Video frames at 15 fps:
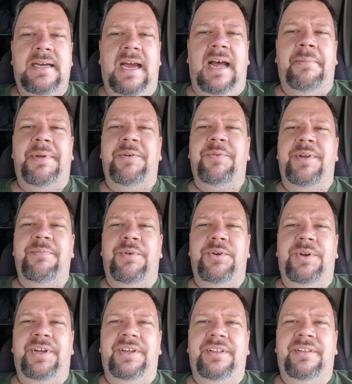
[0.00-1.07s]
I'll be
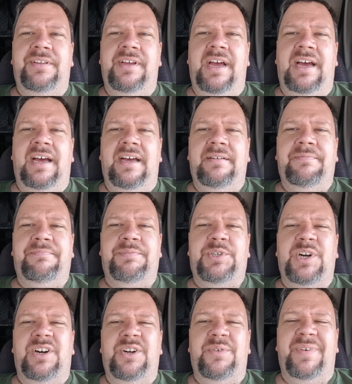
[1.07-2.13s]
rebooting
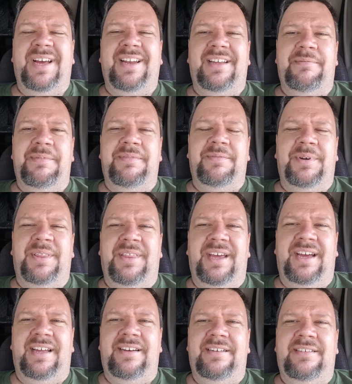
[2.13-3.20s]
Stardew Valley with
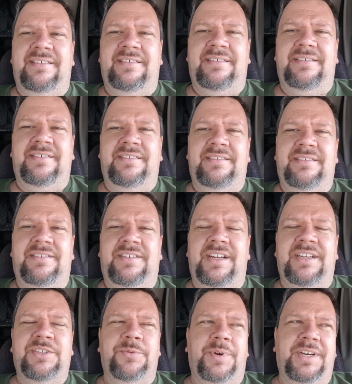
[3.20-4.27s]
that
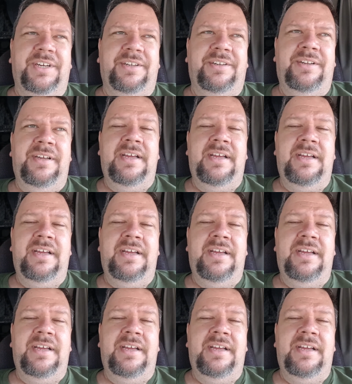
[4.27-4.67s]
as well.